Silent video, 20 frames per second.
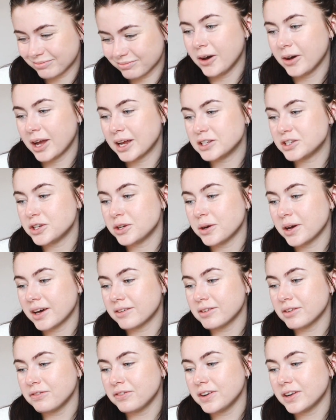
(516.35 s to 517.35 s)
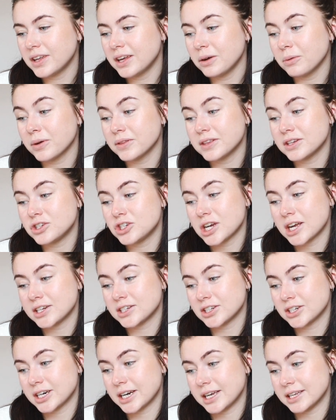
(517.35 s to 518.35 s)
Okay, do you have a feeling what the
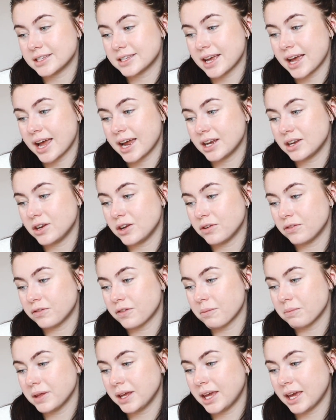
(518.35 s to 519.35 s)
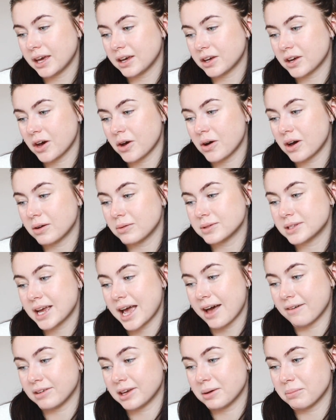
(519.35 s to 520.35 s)
gender is? I knew from the get-go I was
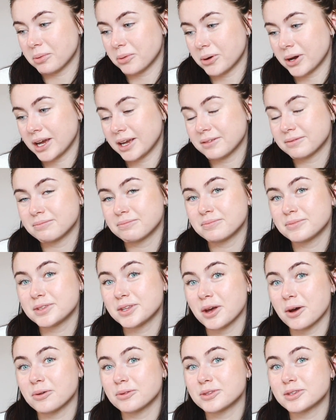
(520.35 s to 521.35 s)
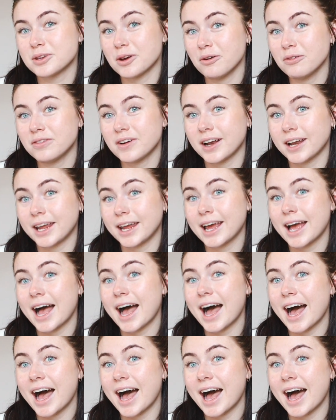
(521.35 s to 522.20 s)
having a boy. So funny.